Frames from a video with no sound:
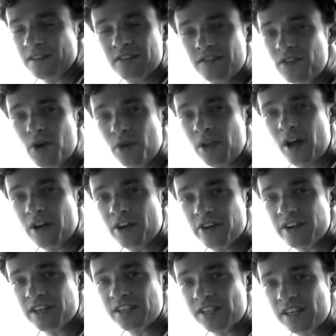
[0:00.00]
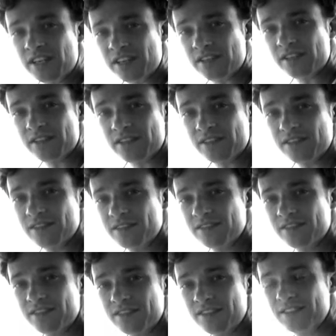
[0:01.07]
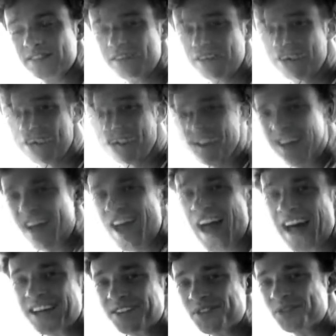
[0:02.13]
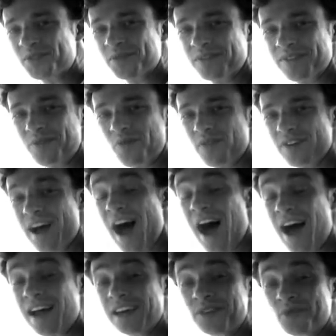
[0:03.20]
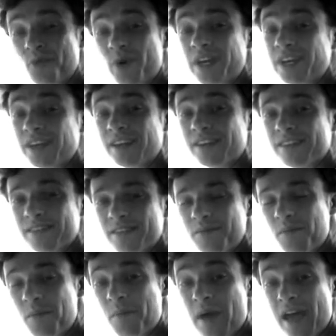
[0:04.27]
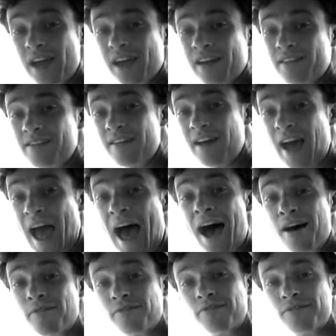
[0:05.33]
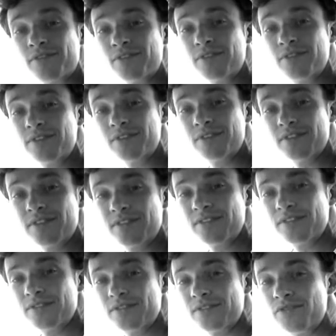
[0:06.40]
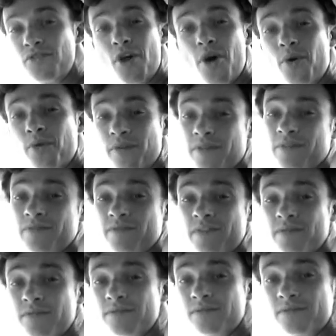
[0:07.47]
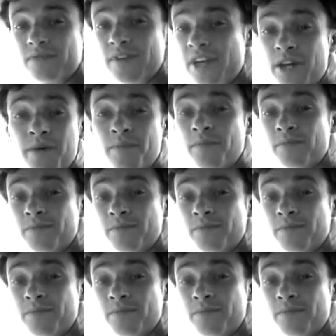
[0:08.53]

no longer exists as I and we may have known him.